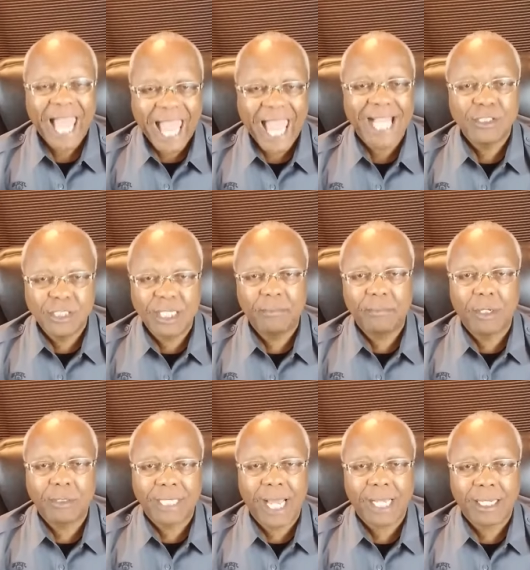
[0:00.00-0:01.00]
at
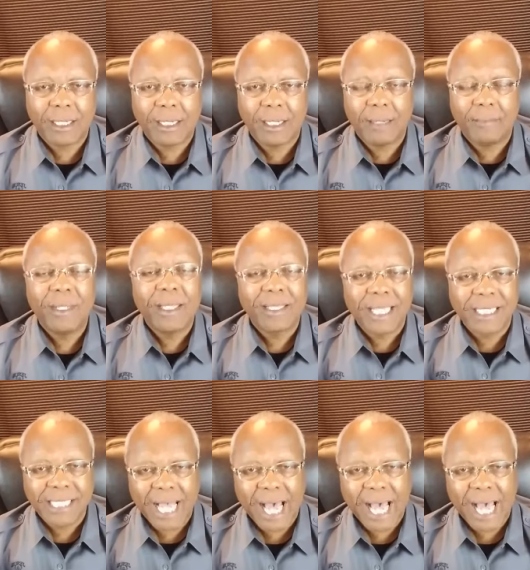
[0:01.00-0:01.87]
gmail.com. That's